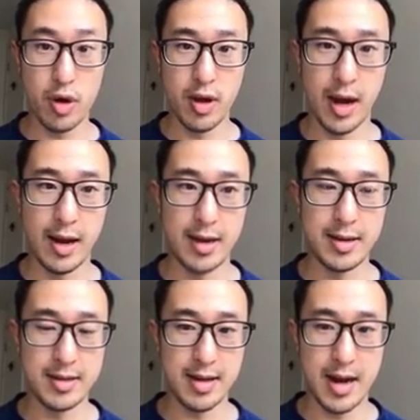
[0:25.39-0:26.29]
and I
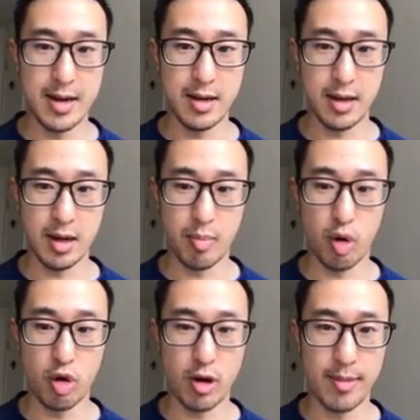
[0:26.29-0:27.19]
designed in a
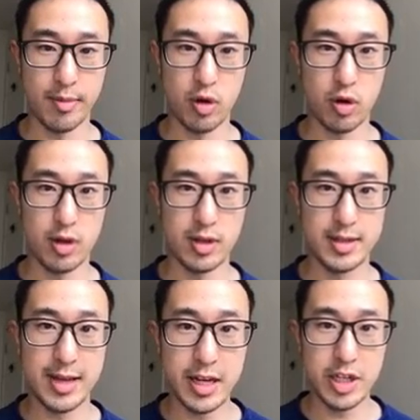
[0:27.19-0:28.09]
program called
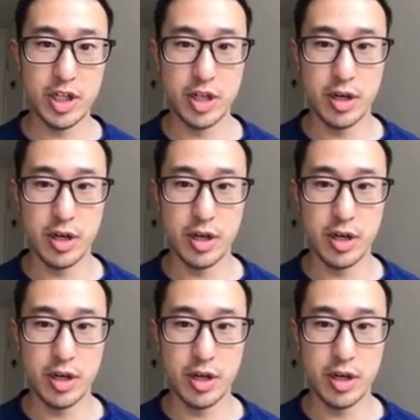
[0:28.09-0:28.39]
Sketch.